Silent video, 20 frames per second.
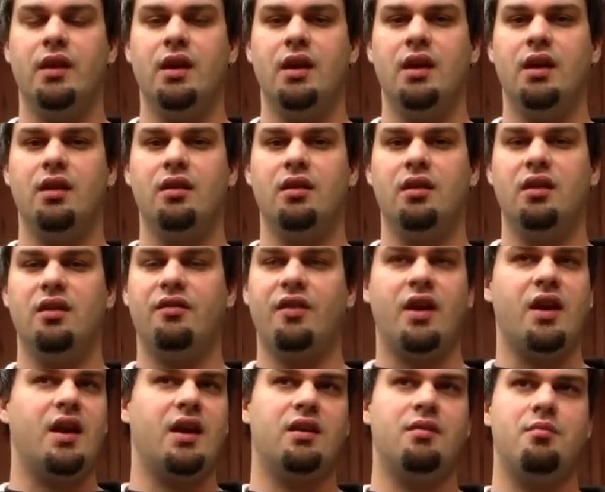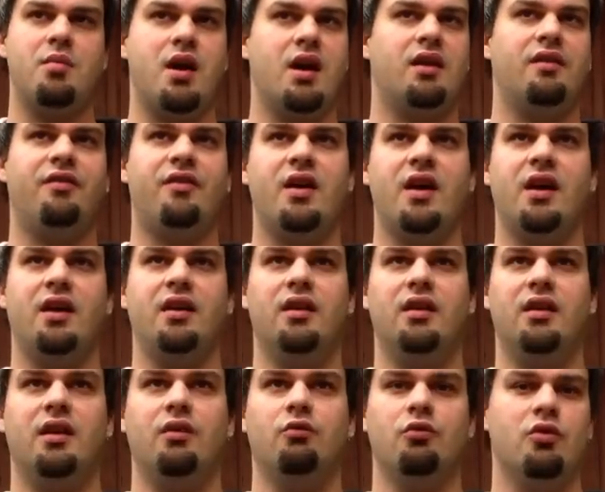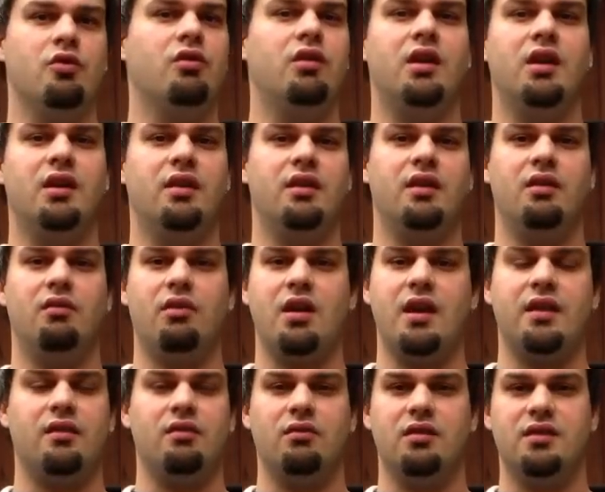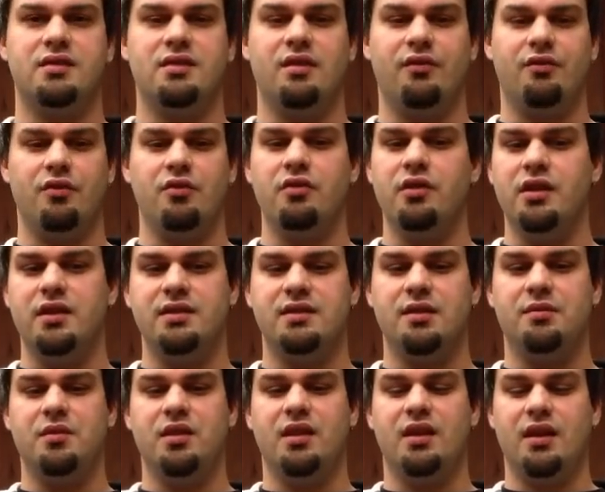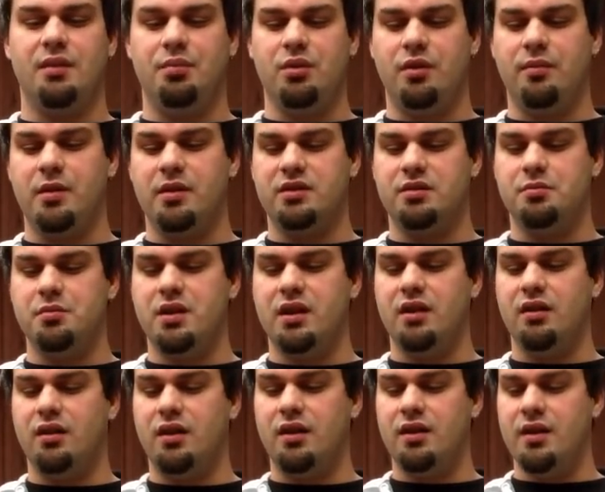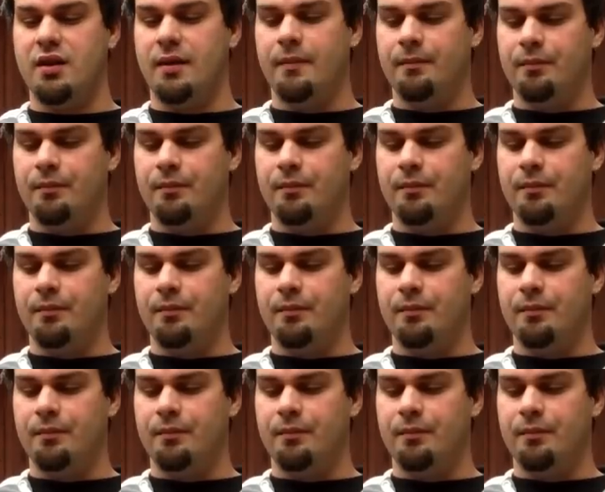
and if I had to modify it and I ruined it, then ran the risk of ruining something that I put a bunch of money on.